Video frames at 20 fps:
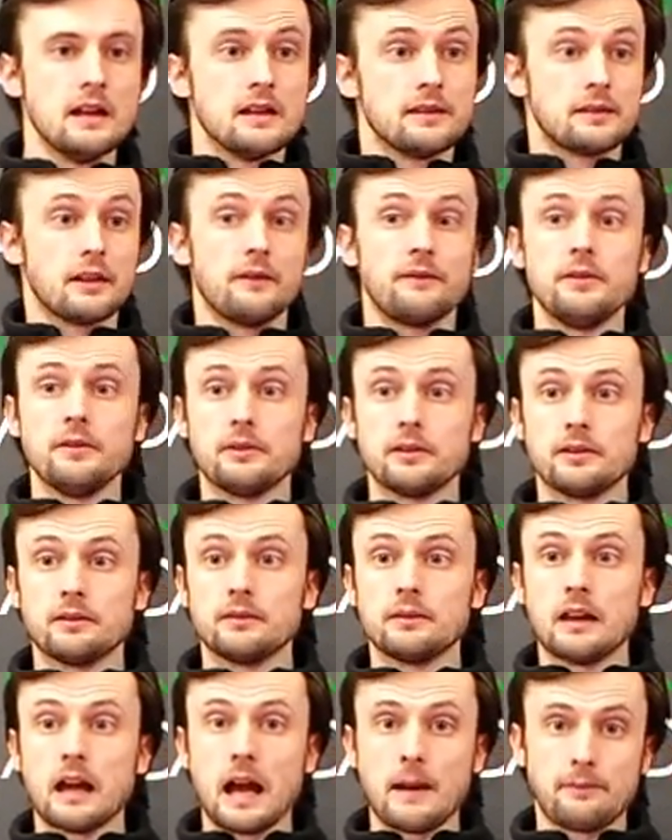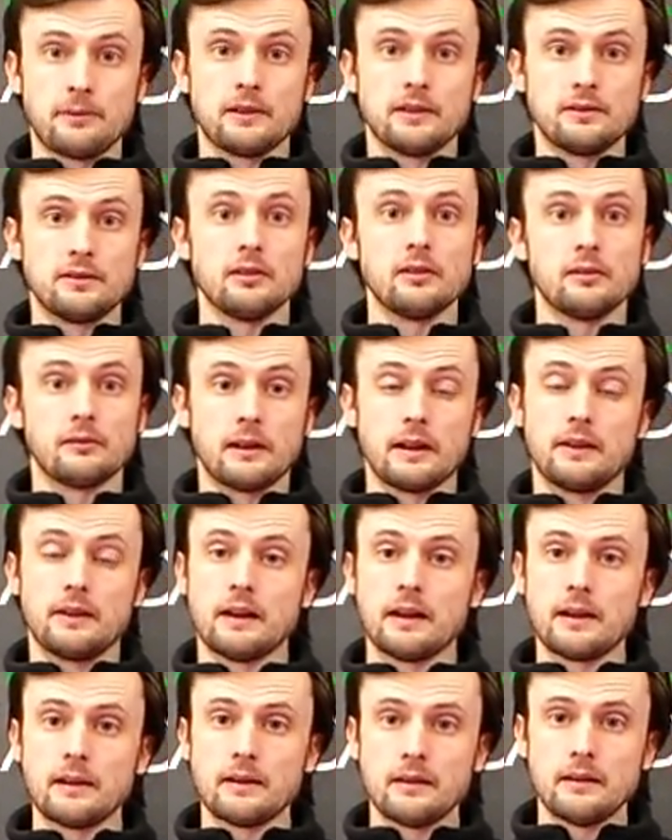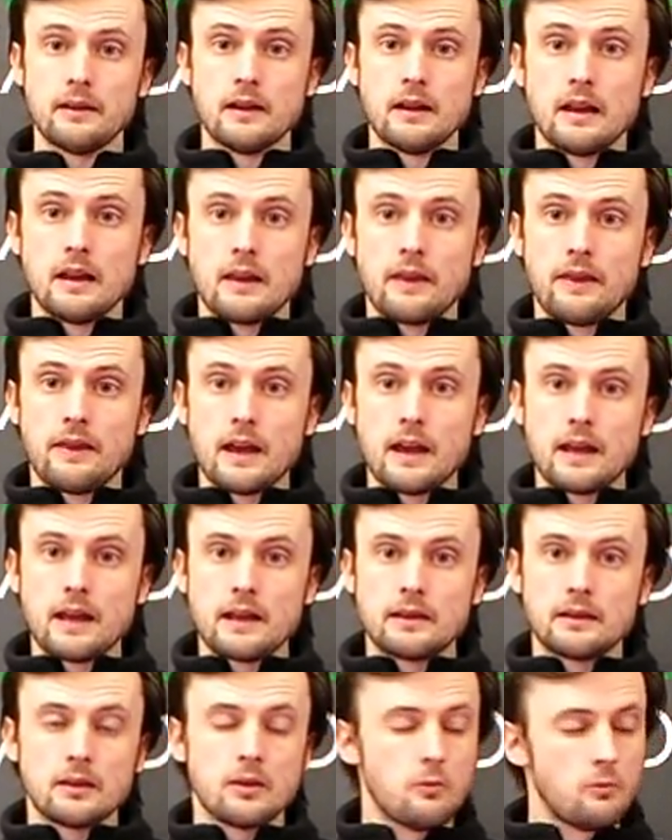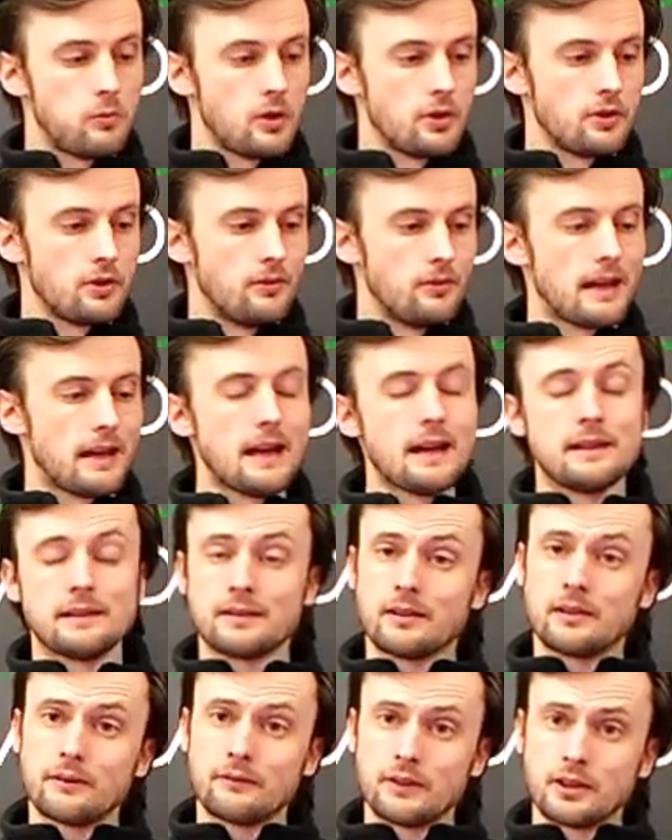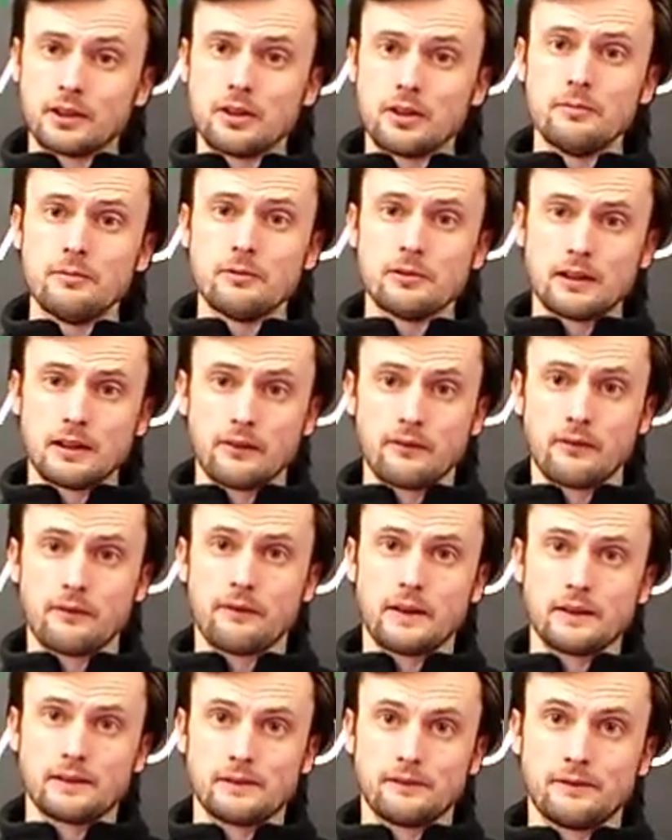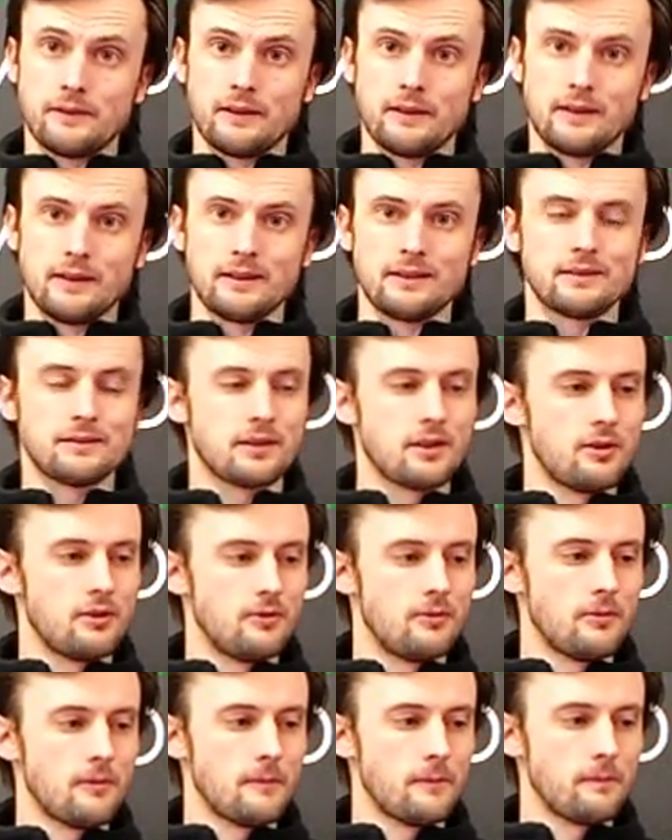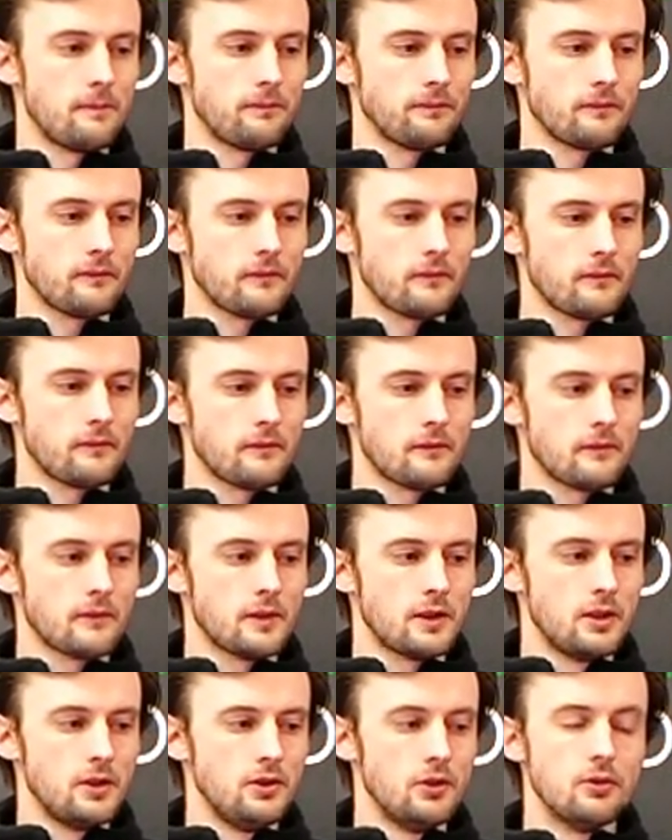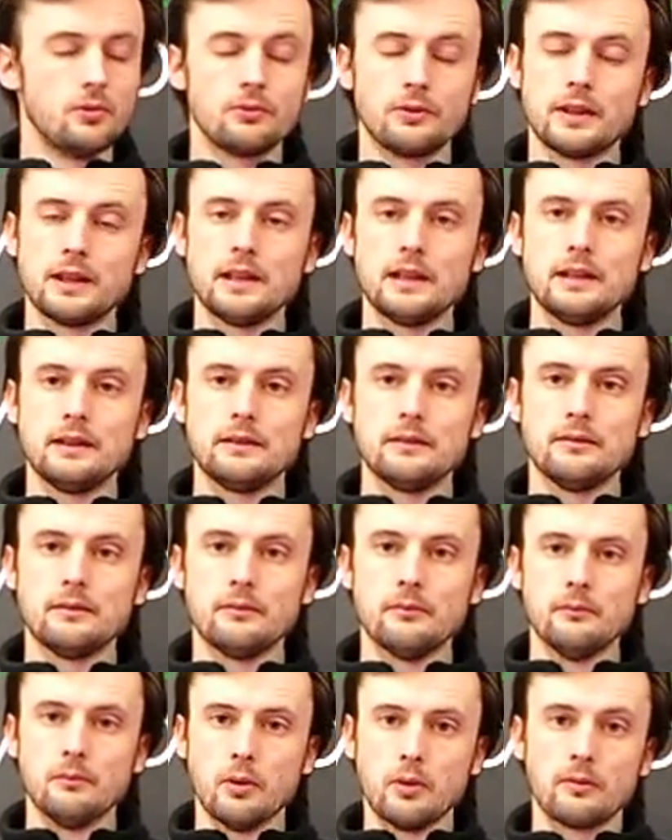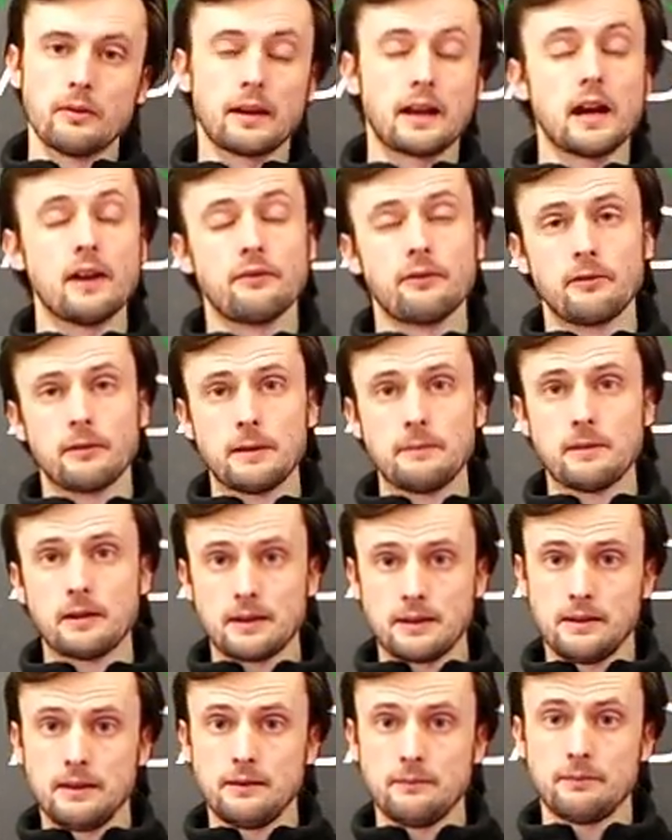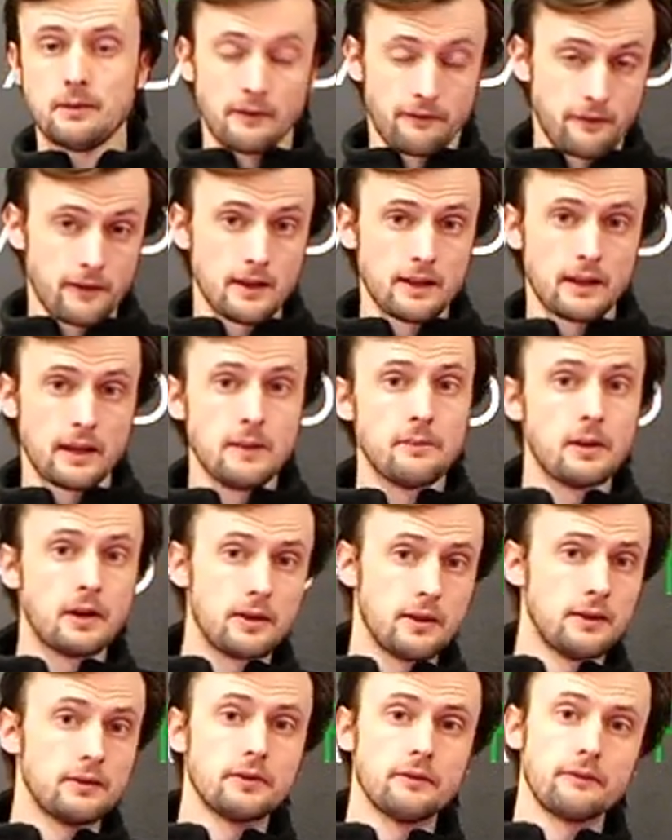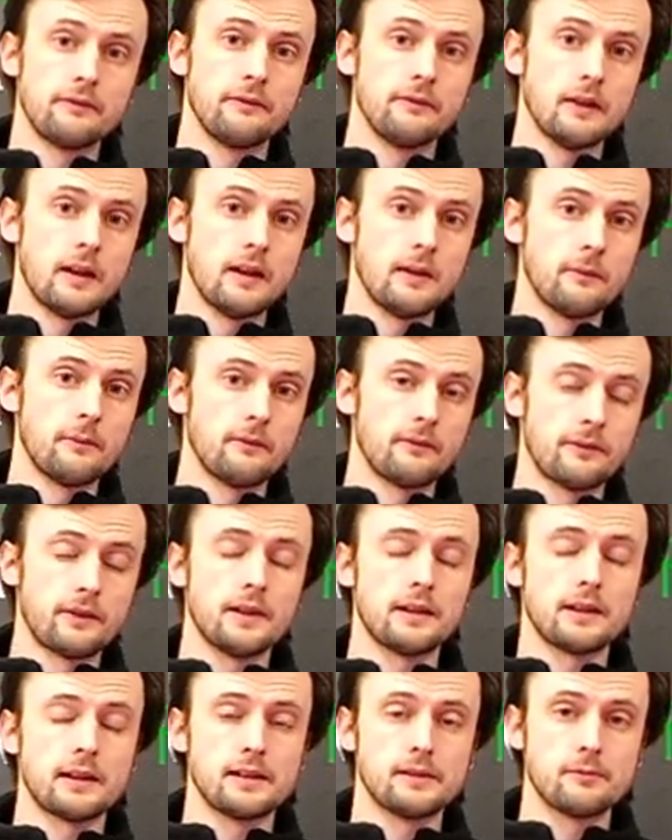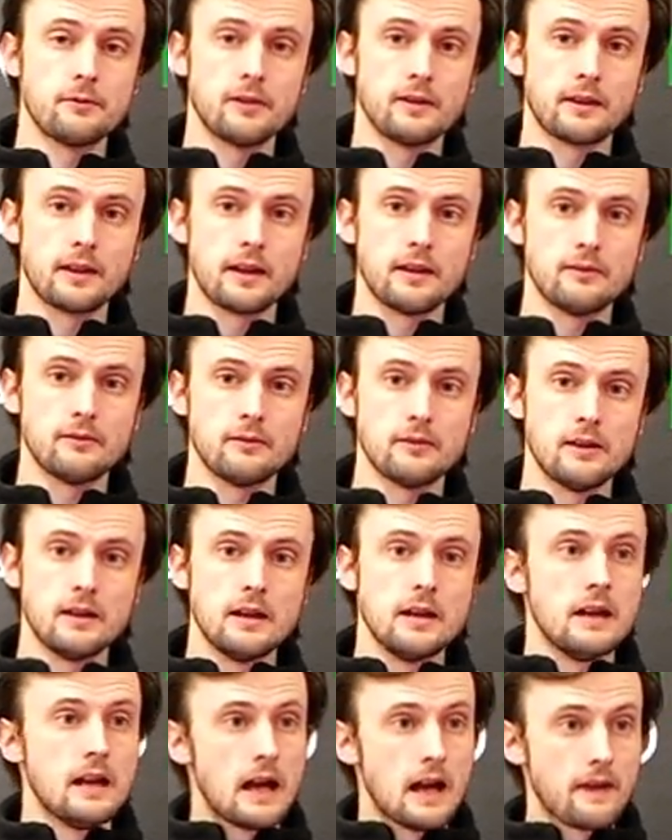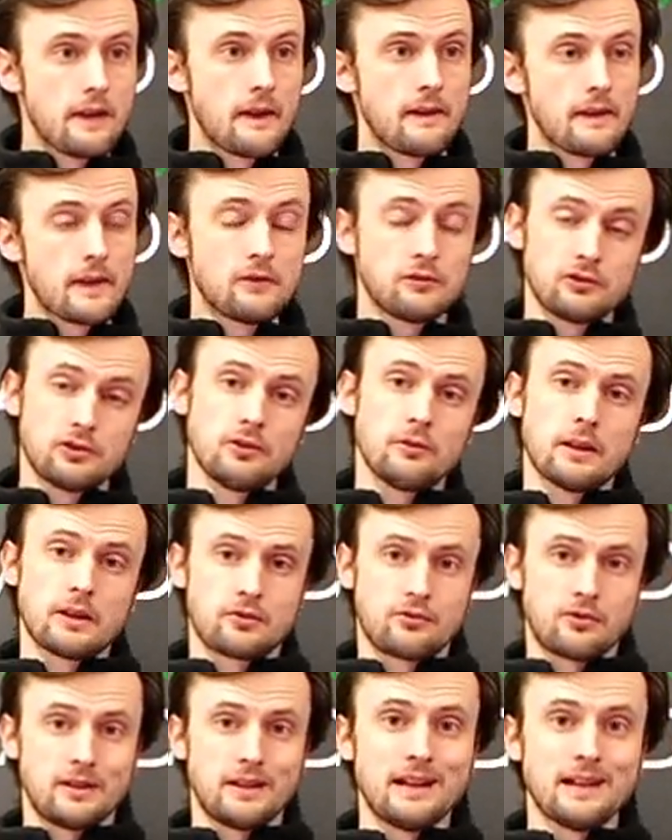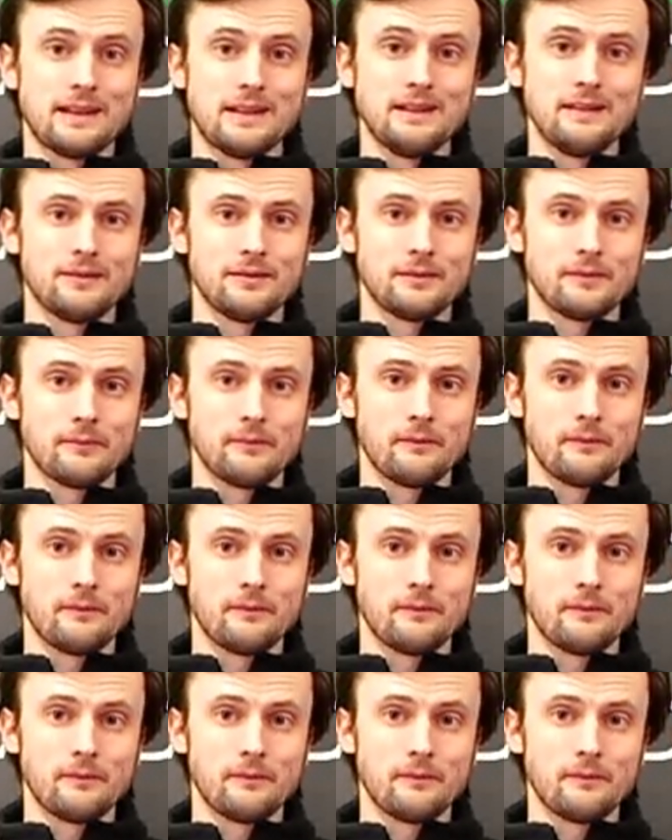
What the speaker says: So if you can happily tolerate that, then what you'll get is kind of an accumulative effect, if you like. So you'll need more recovery by Friday, by the end of Friday's workout, and then those 2 extra days